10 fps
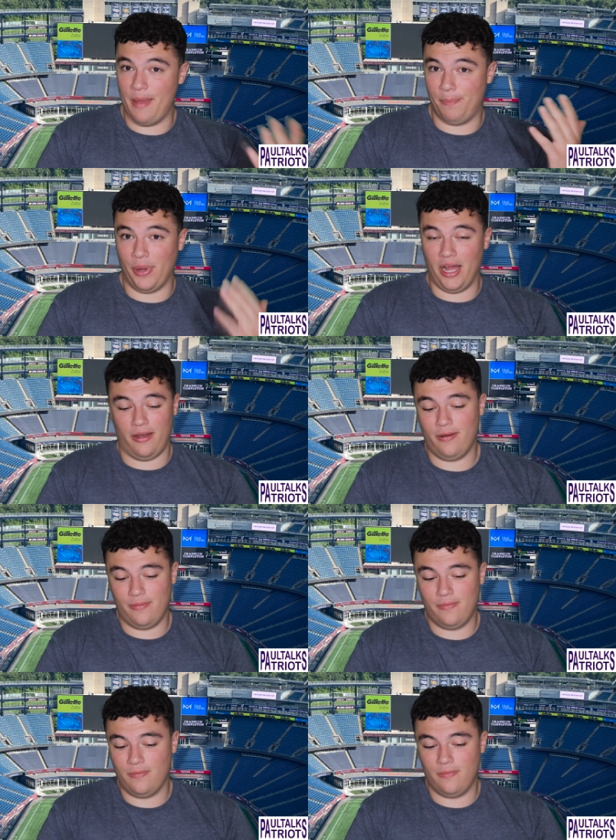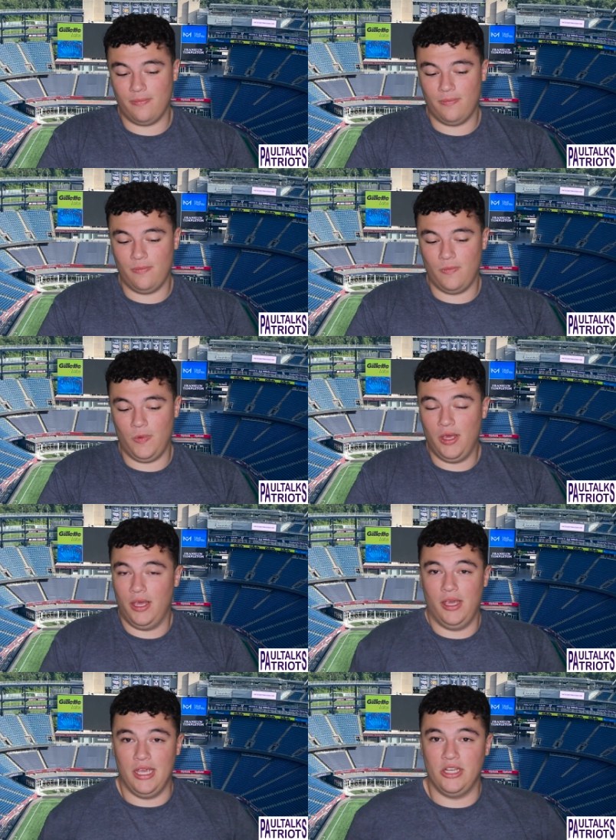But
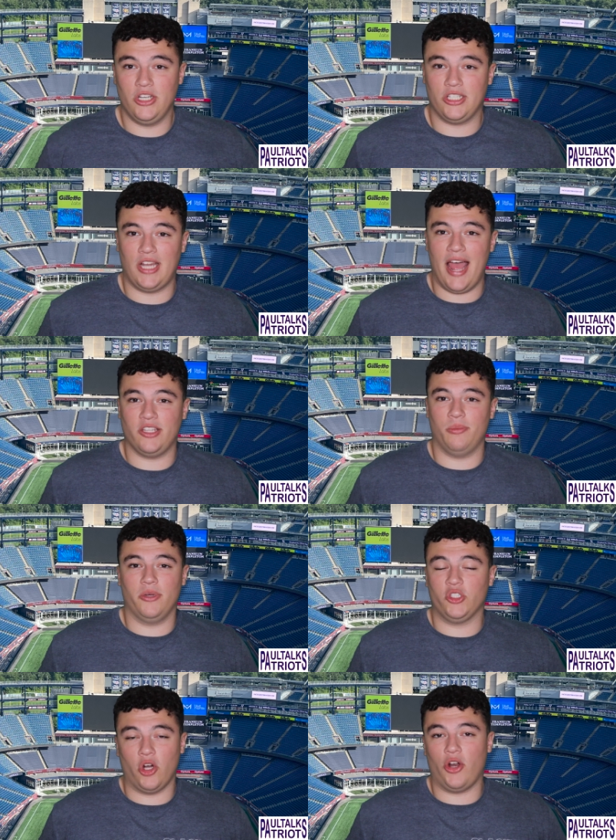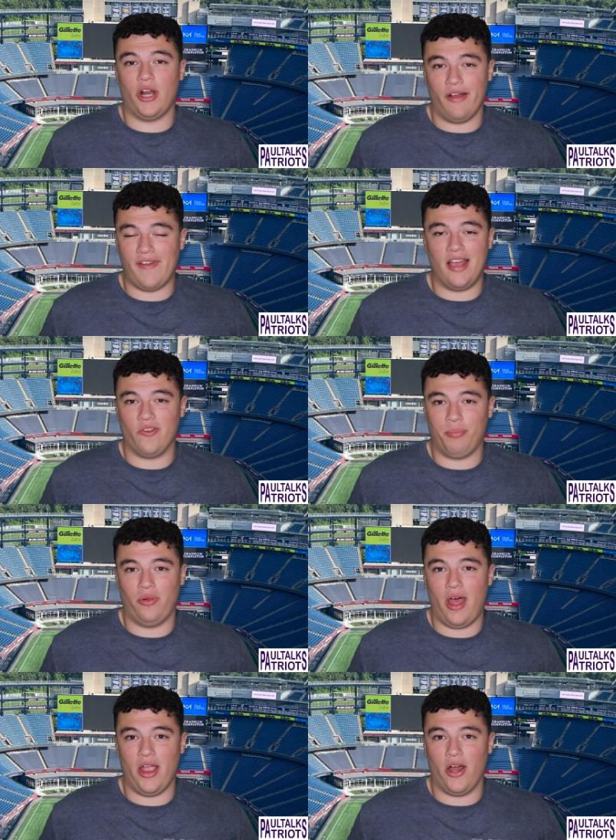He just hasn't matured enough as a
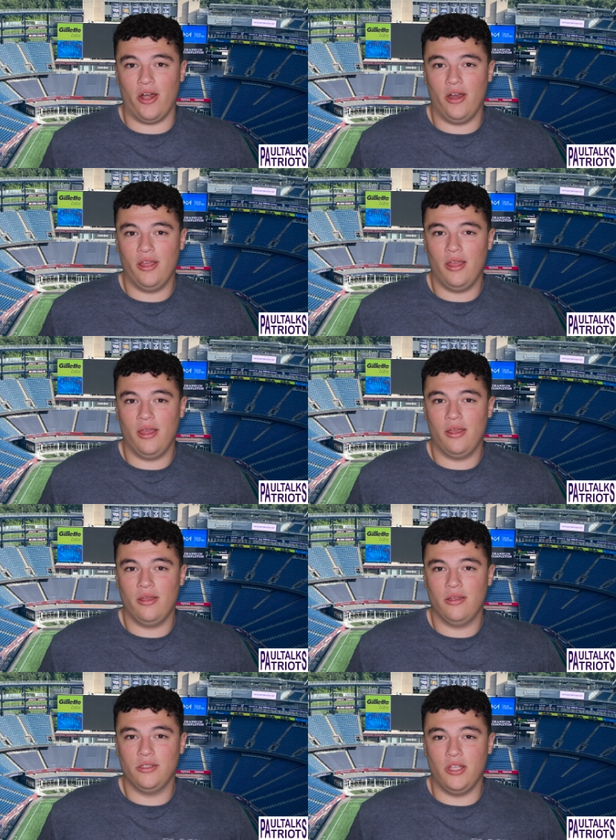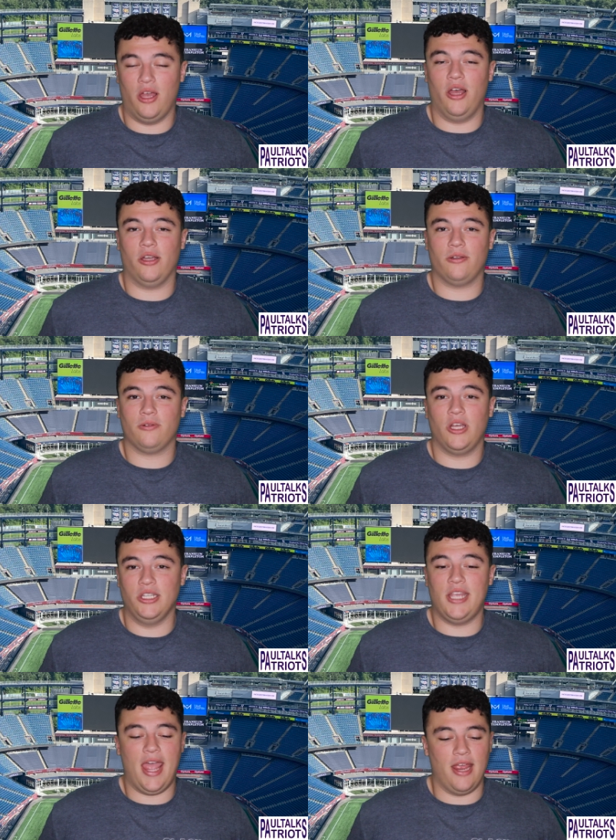player to
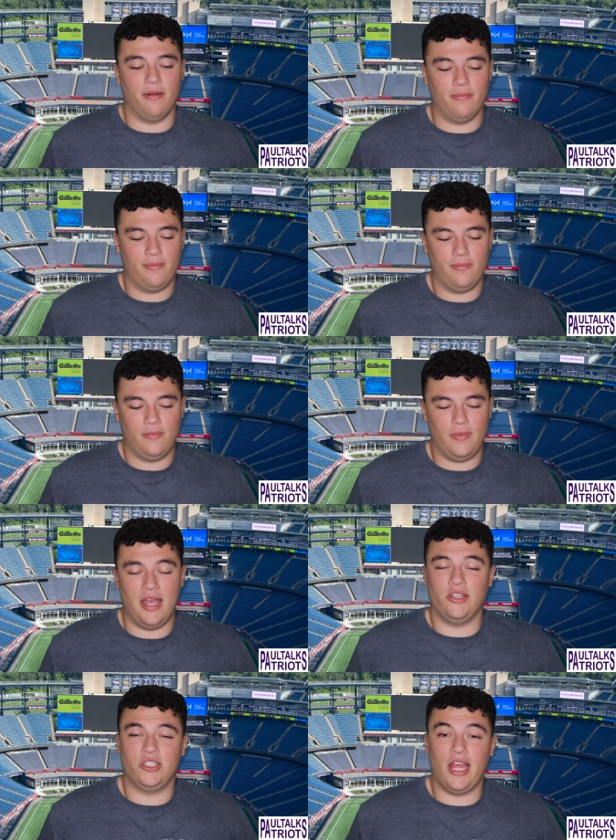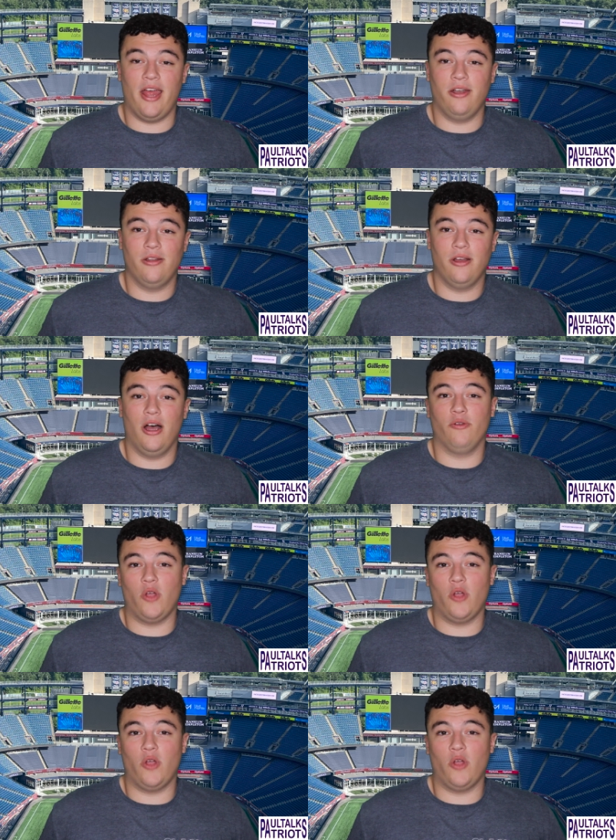contain instead of